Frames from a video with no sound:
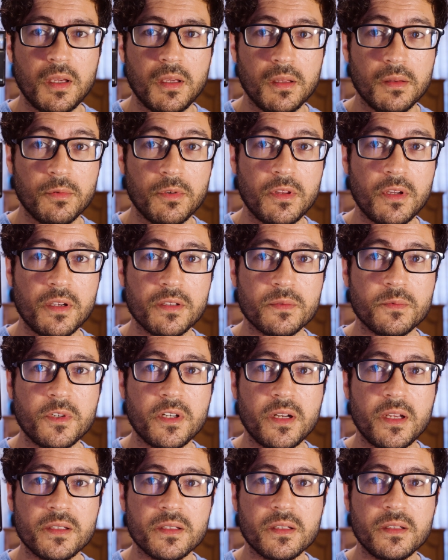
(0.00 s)

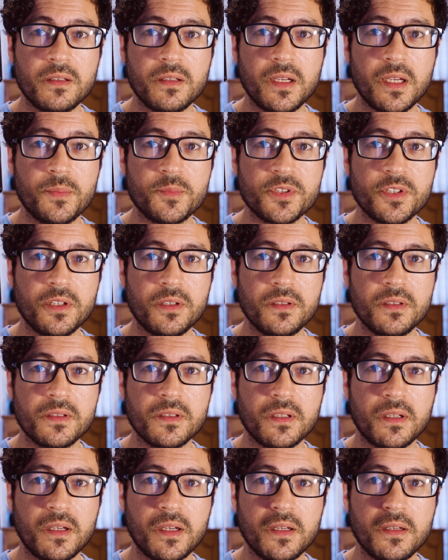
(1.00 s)
3001 has a clamshell
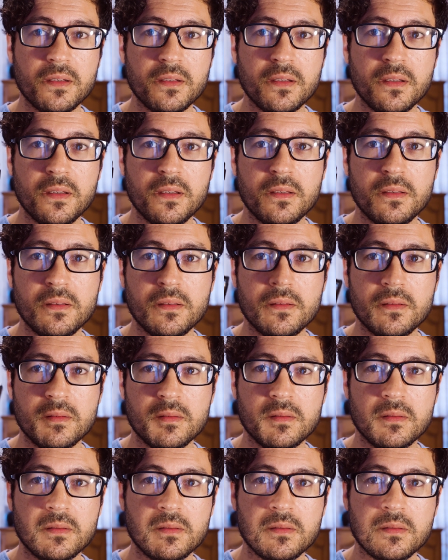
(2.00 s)
design.
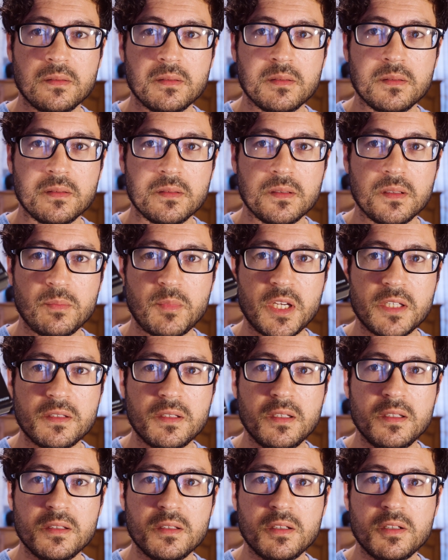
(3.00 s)
It makes it
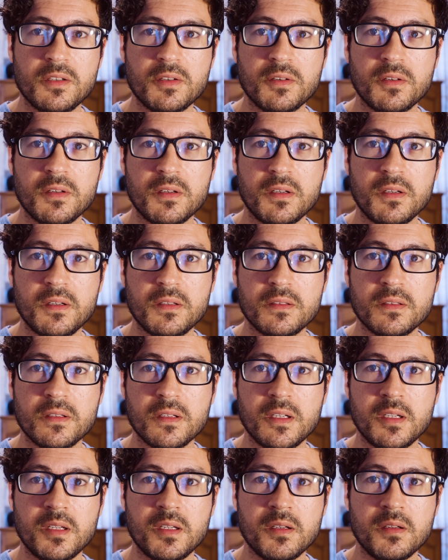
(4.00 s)
easy to turn on
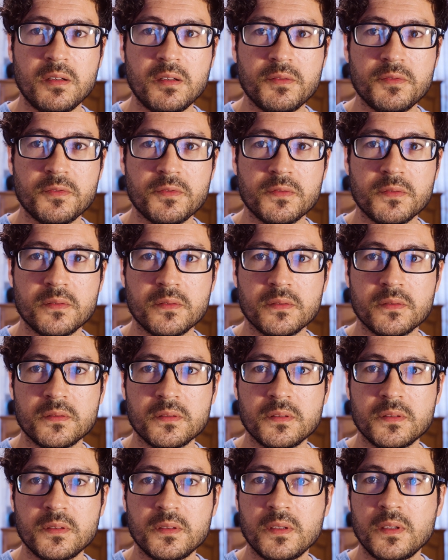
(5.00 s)
and off.
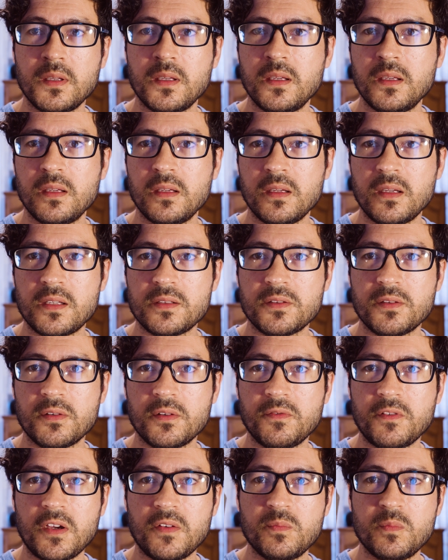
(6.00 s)
It has a
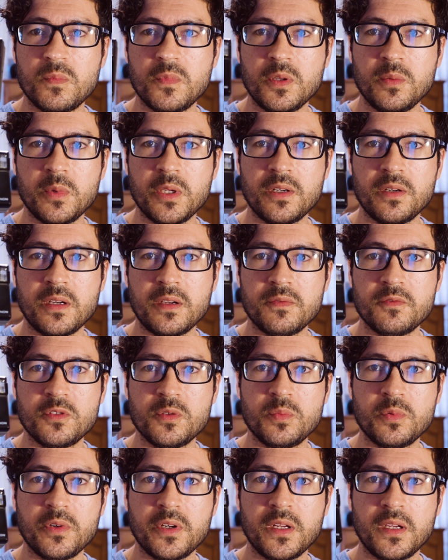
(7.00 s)
35mm
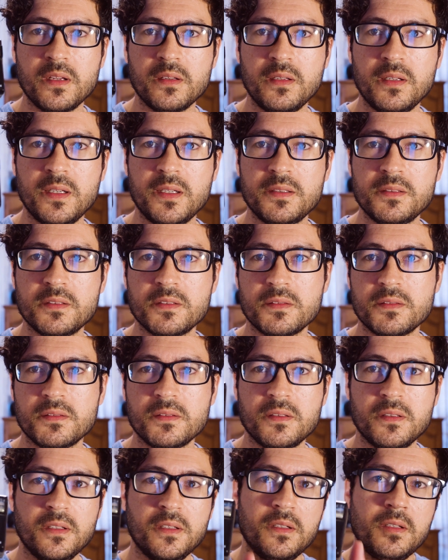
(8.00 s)
f2.8 lens.
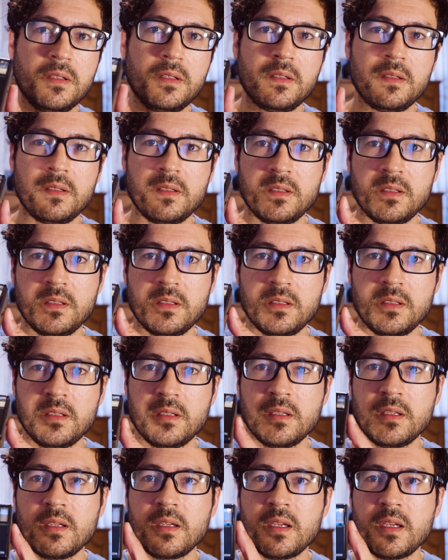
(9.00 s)

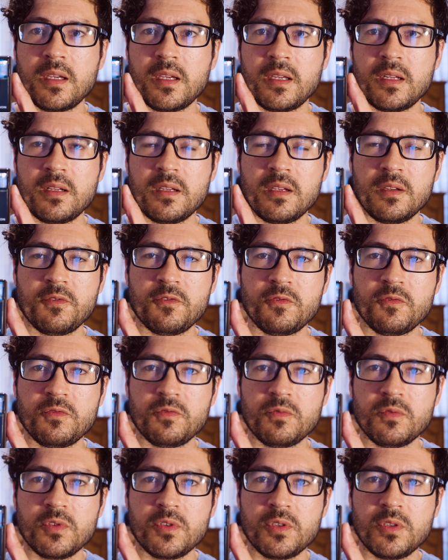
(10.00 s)
And if
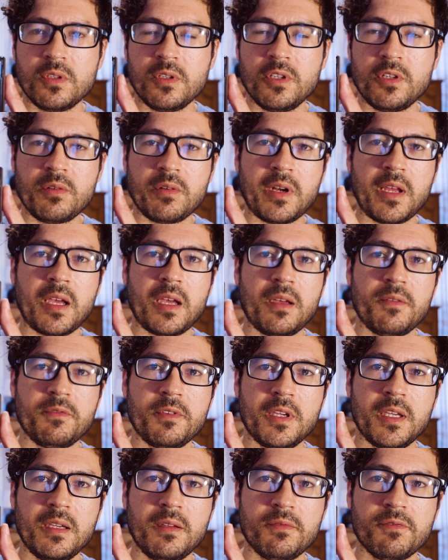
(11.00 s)
you don't have
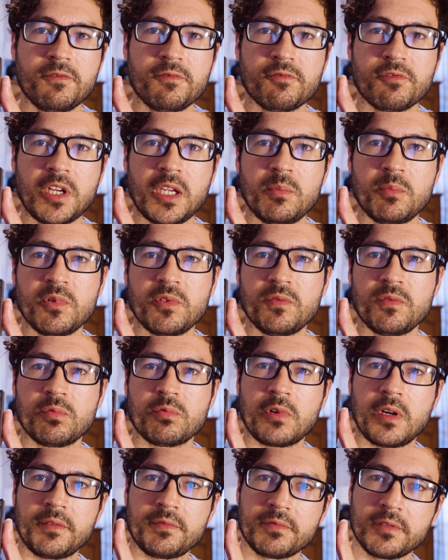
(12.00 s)
a frame of
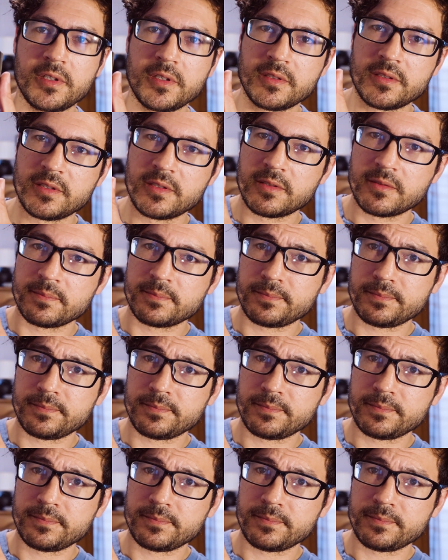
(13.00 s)
reference,